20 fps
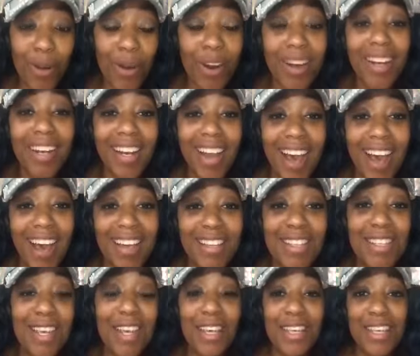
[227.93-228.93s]

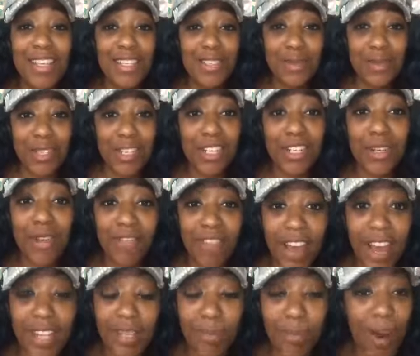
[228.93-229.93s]
organized. And this was such a
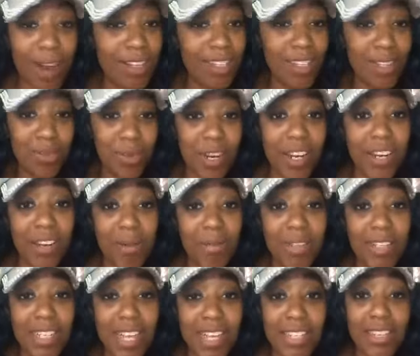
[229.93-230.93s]
fast process when it
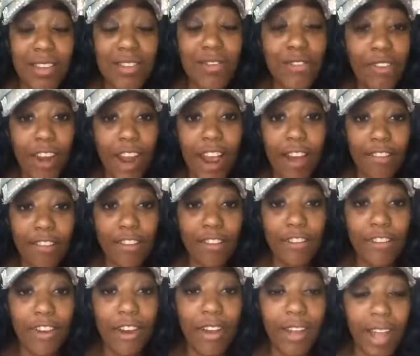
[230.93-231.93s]
normally takes forever
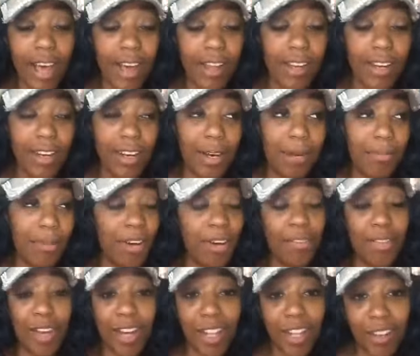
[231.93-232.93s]
for a lot um,
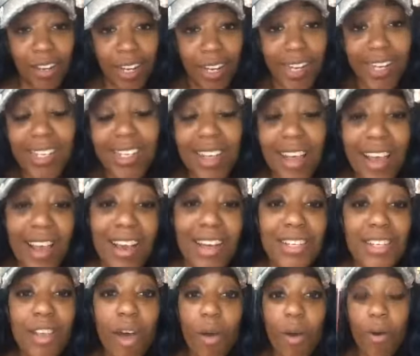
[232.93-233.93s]
of the other guests.
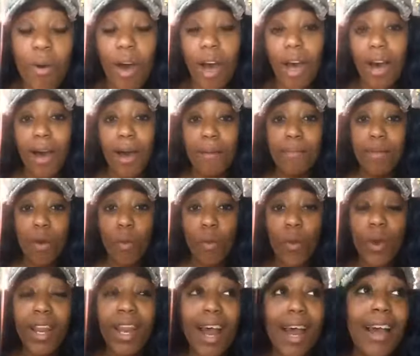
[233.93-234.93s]
So um,
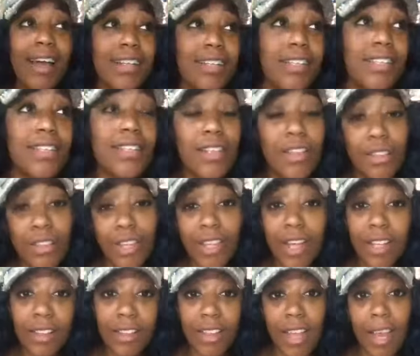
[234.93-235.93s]
when I
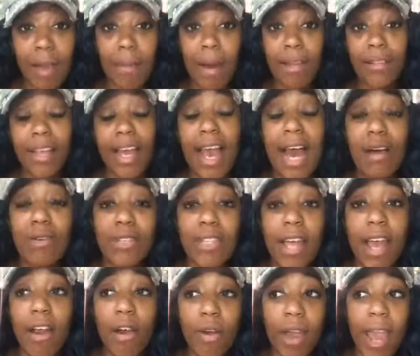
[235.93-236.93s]
look, think about that, I was
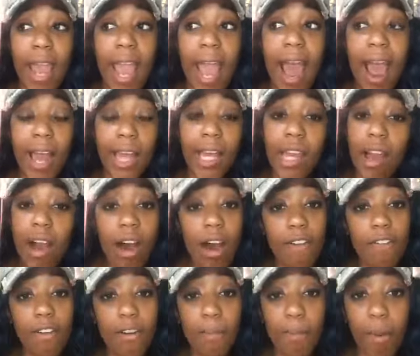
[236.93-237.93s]
like, Okay, I can
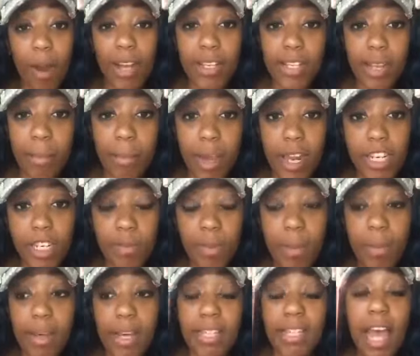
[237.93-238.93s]
offer project
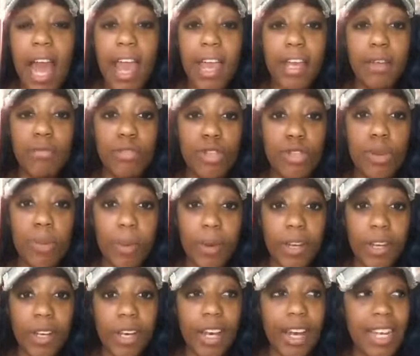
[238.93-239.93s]
management because I am
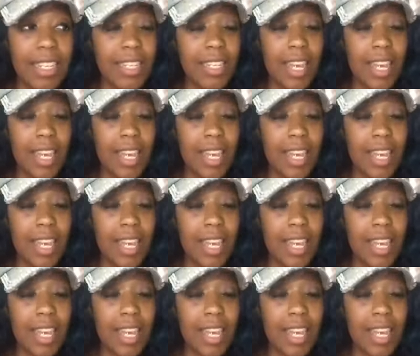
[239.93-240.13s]
super good at